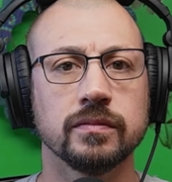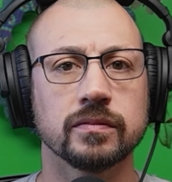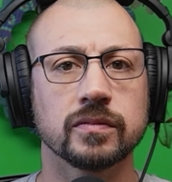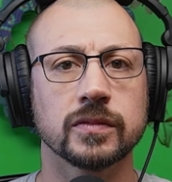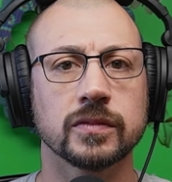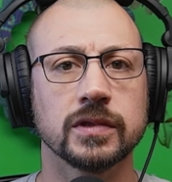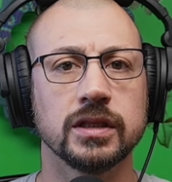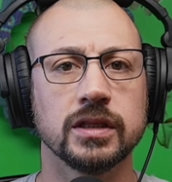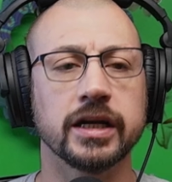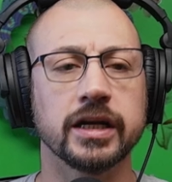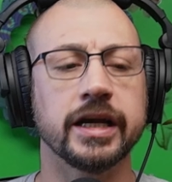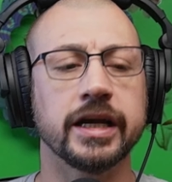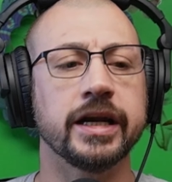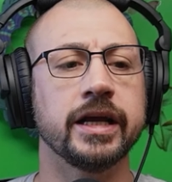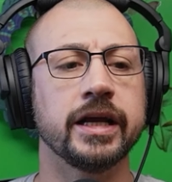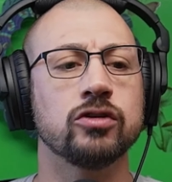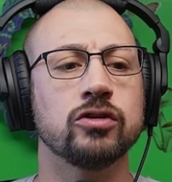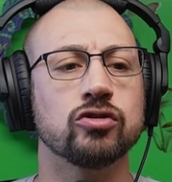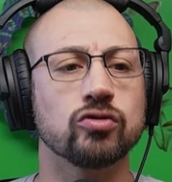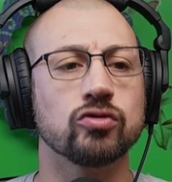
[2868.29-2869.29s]
They're getting
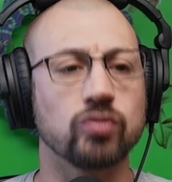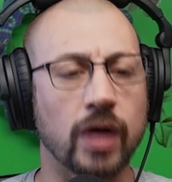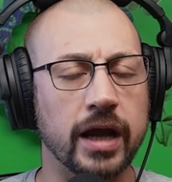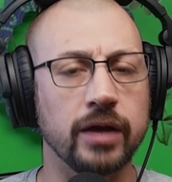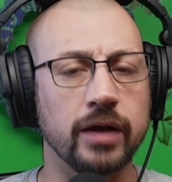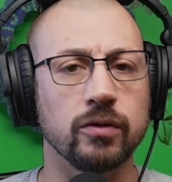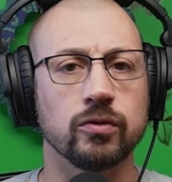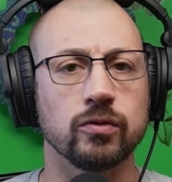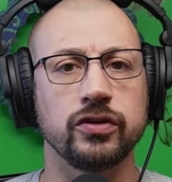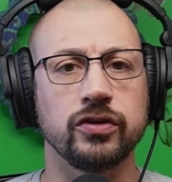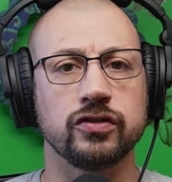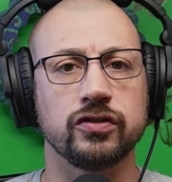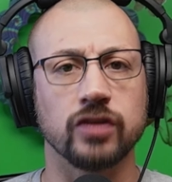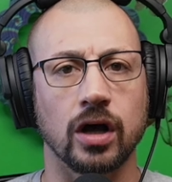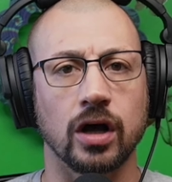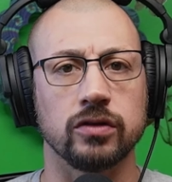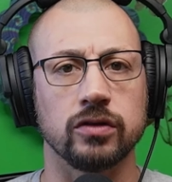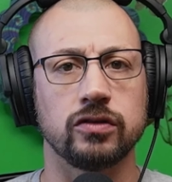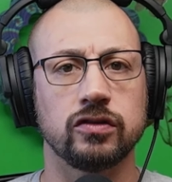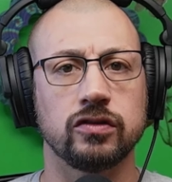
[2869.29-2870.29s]
great
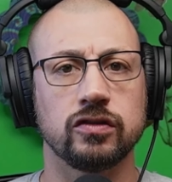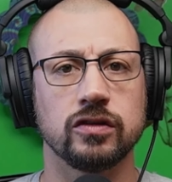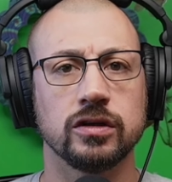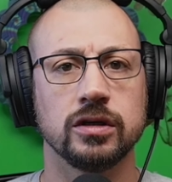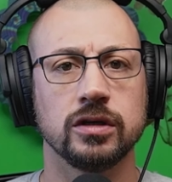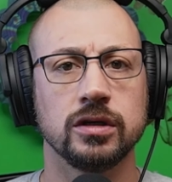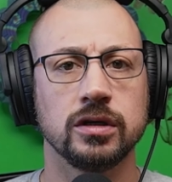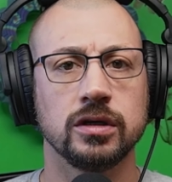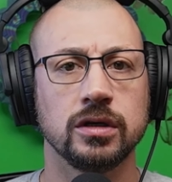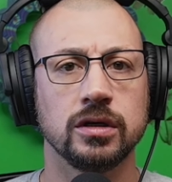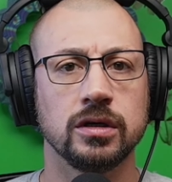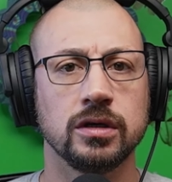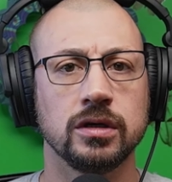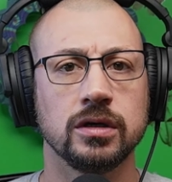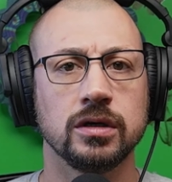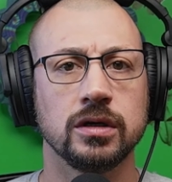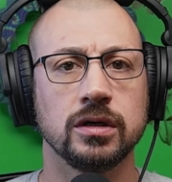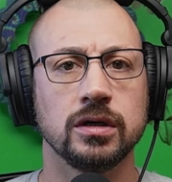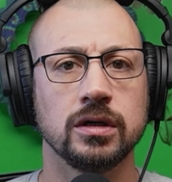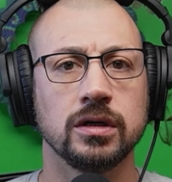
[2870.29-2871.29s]
results.
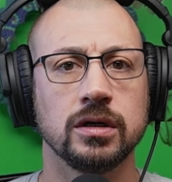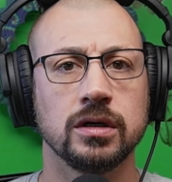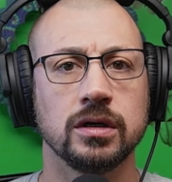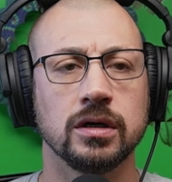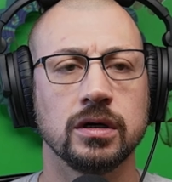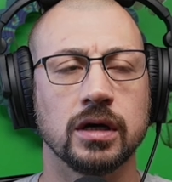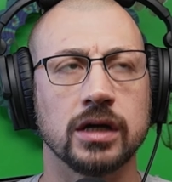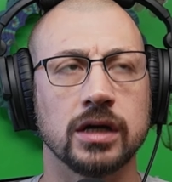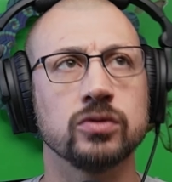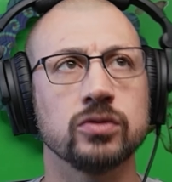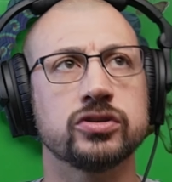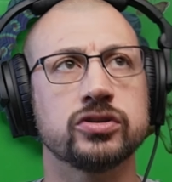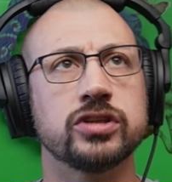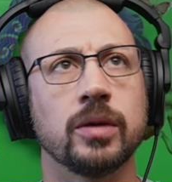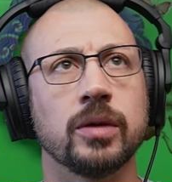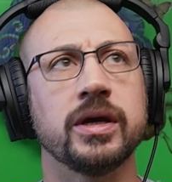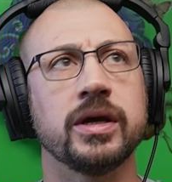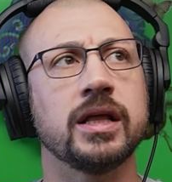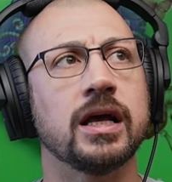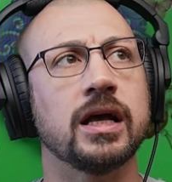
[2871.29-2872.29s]
I know somebody
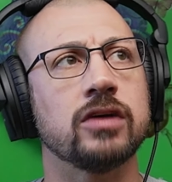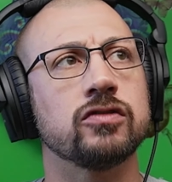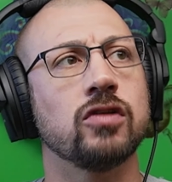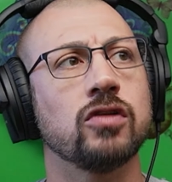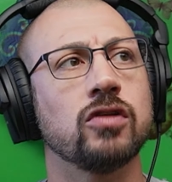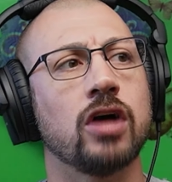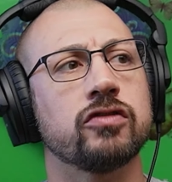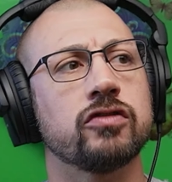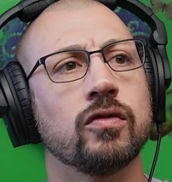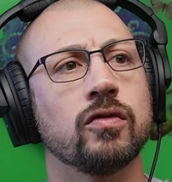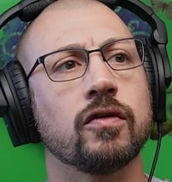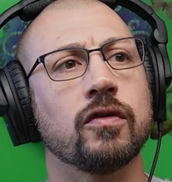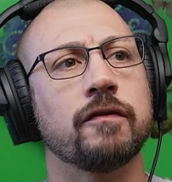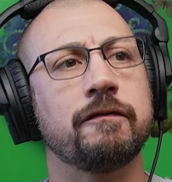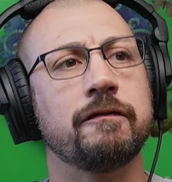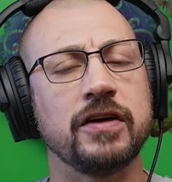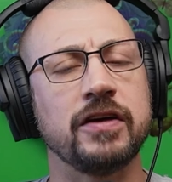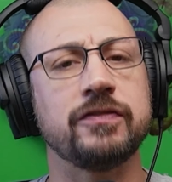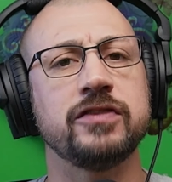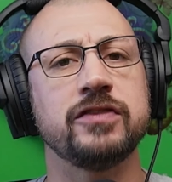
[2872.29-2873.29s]
that has lost over
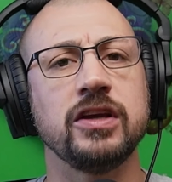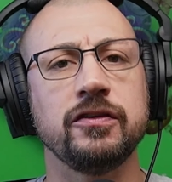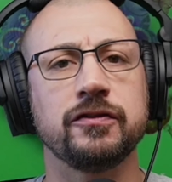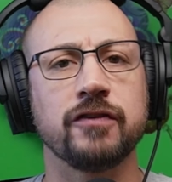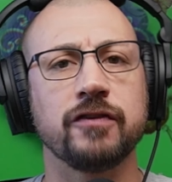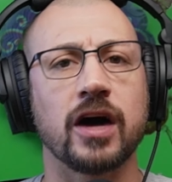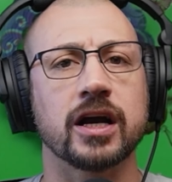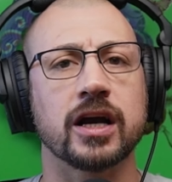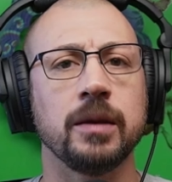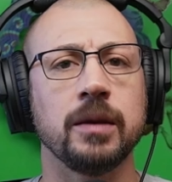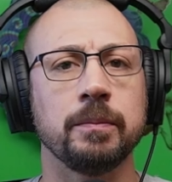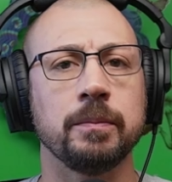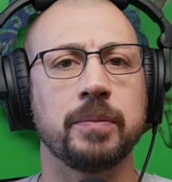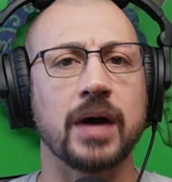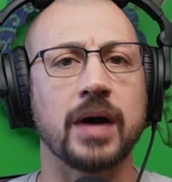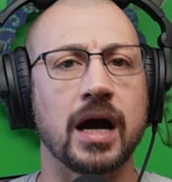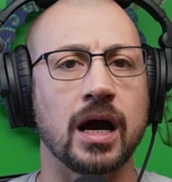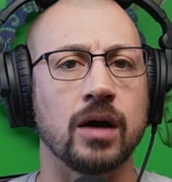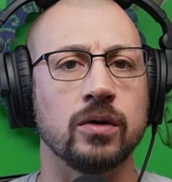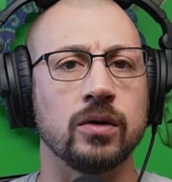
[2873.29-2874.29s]
50 fucking
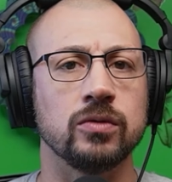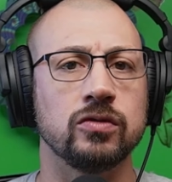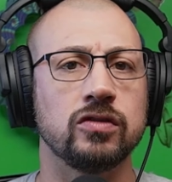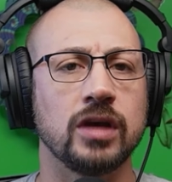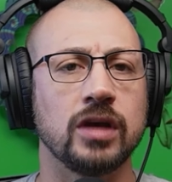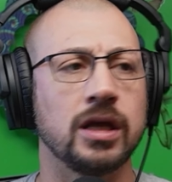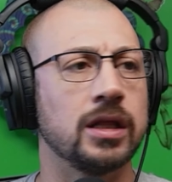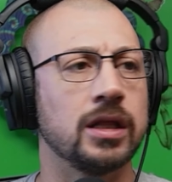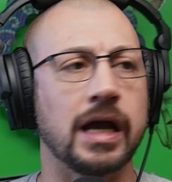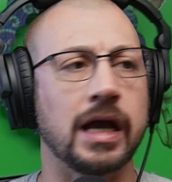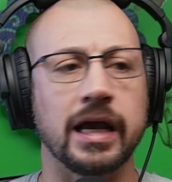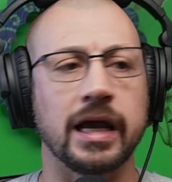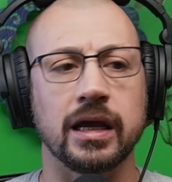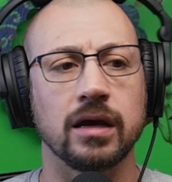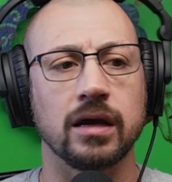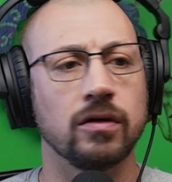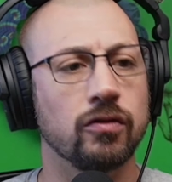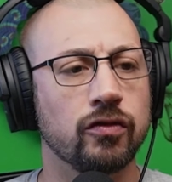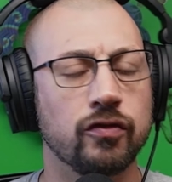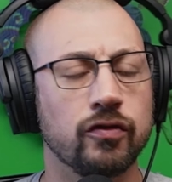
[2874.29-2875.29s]
pounds in like
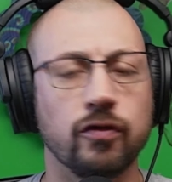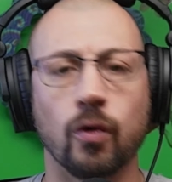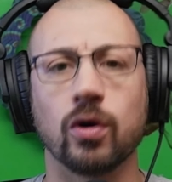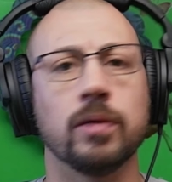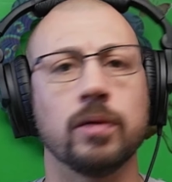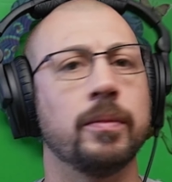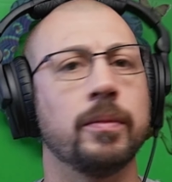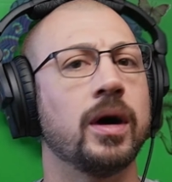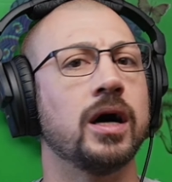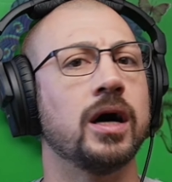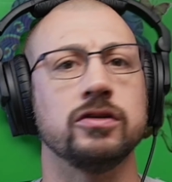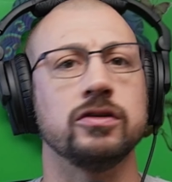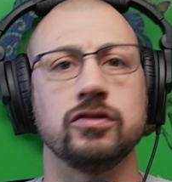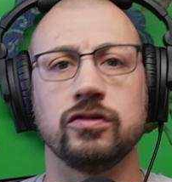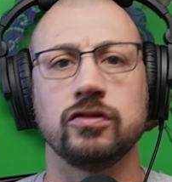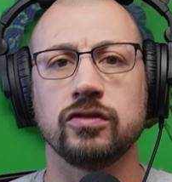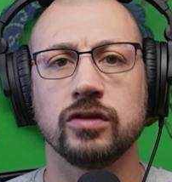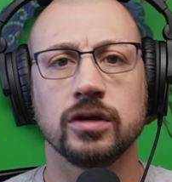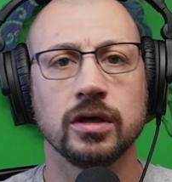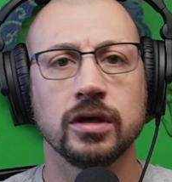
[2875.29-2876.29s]
four months.
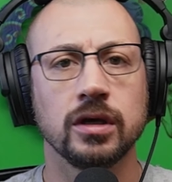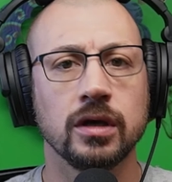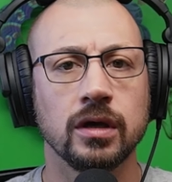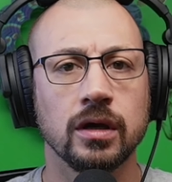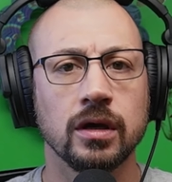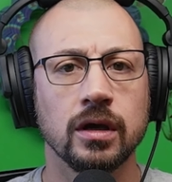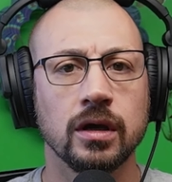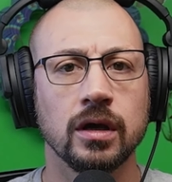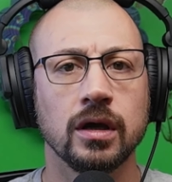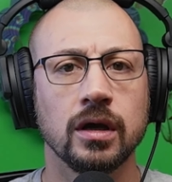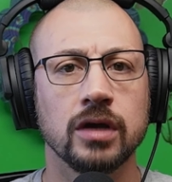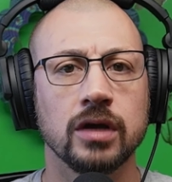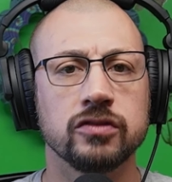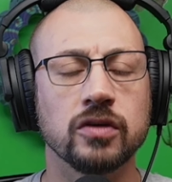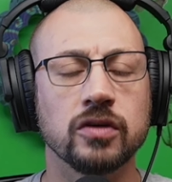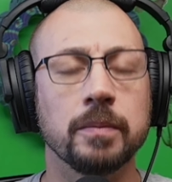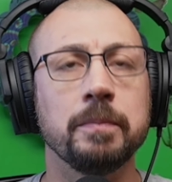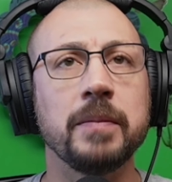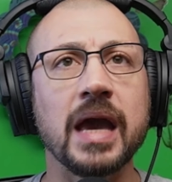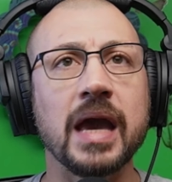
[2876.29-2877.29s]
It's
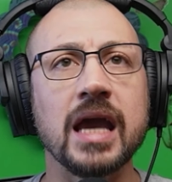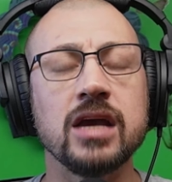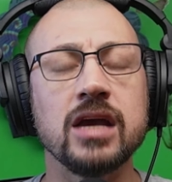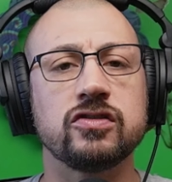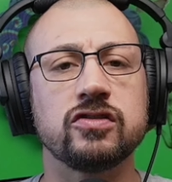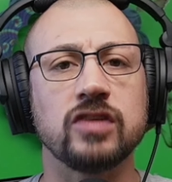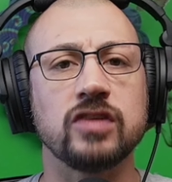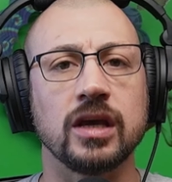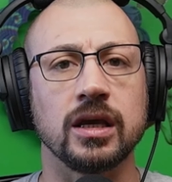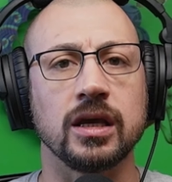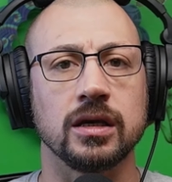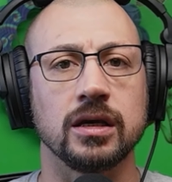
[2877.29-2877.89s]
amazing.